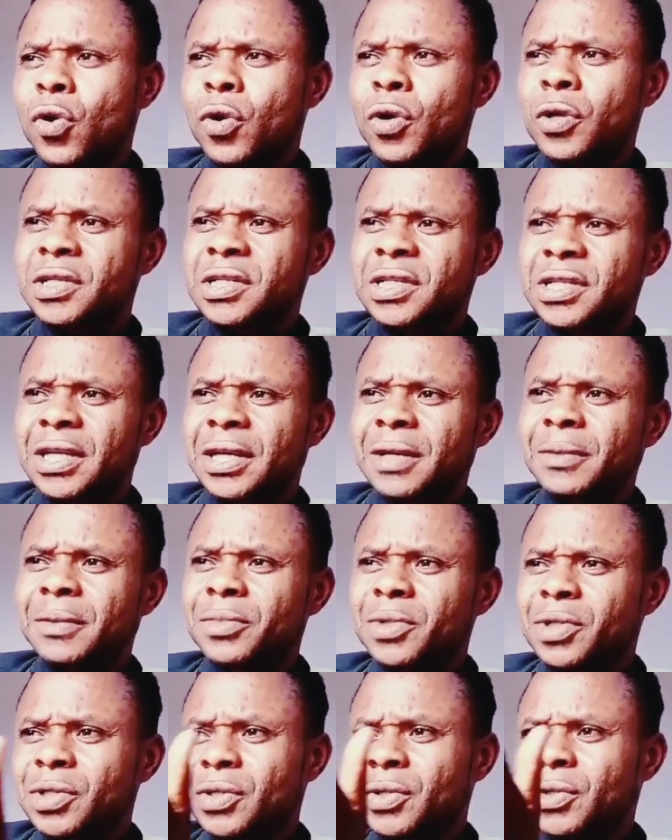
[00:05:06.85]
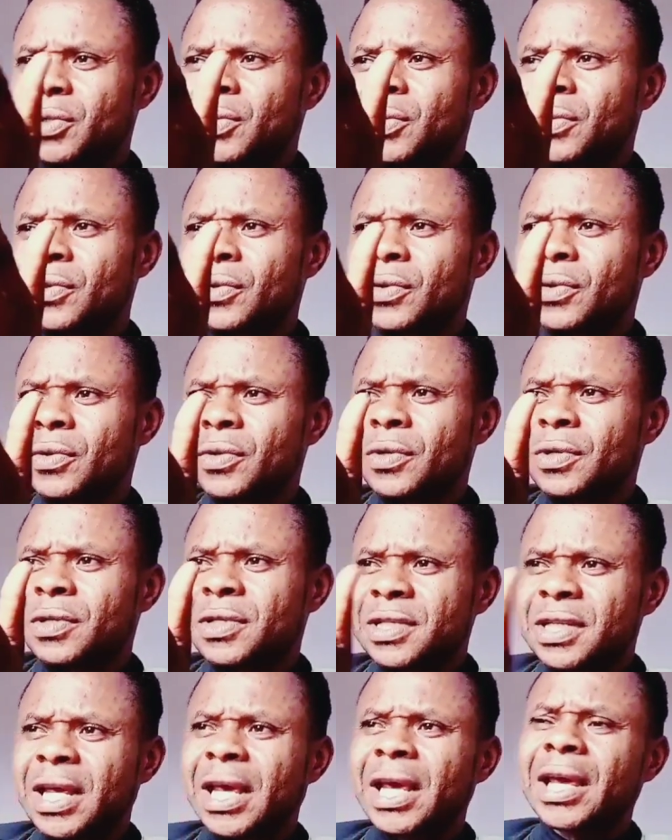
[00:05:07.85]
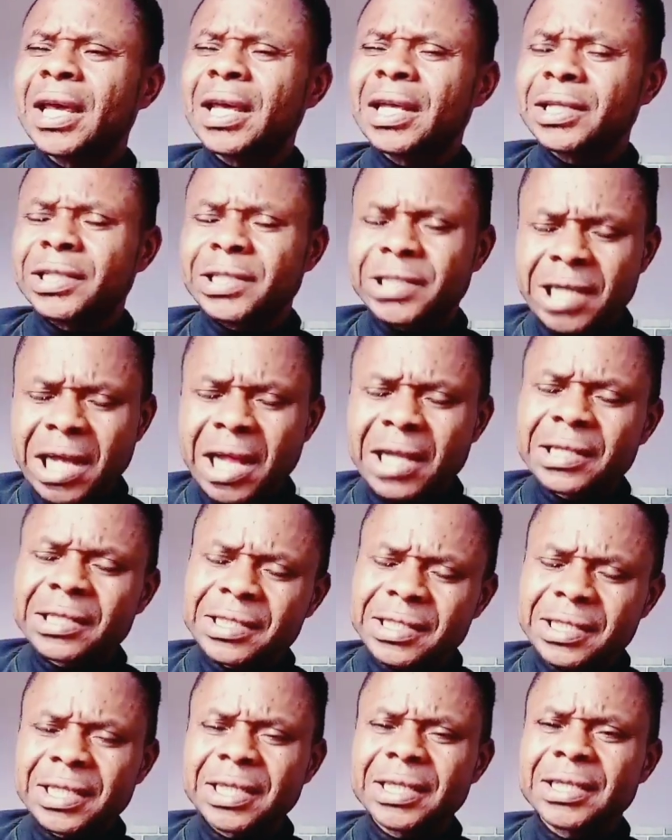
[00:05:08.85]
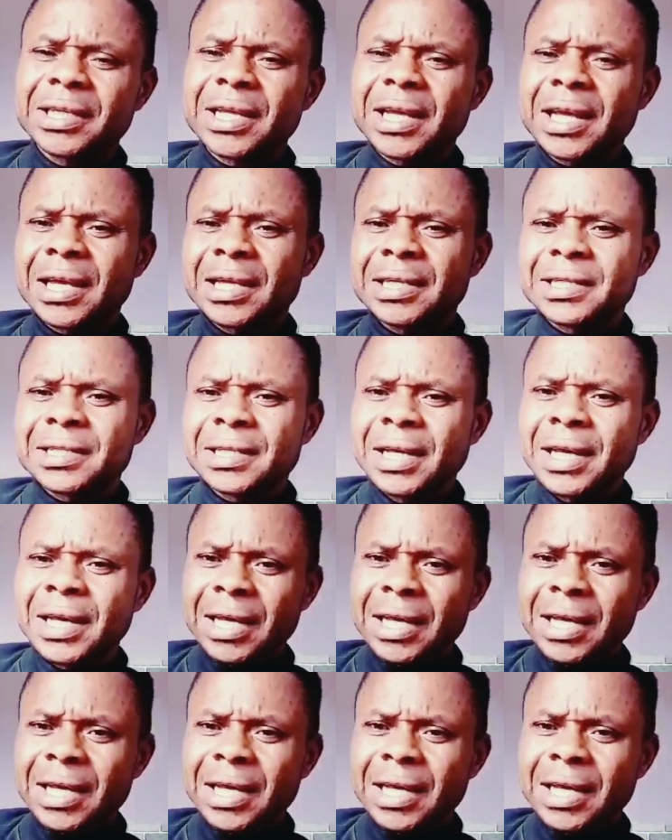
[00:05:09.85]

seem to say John Cedars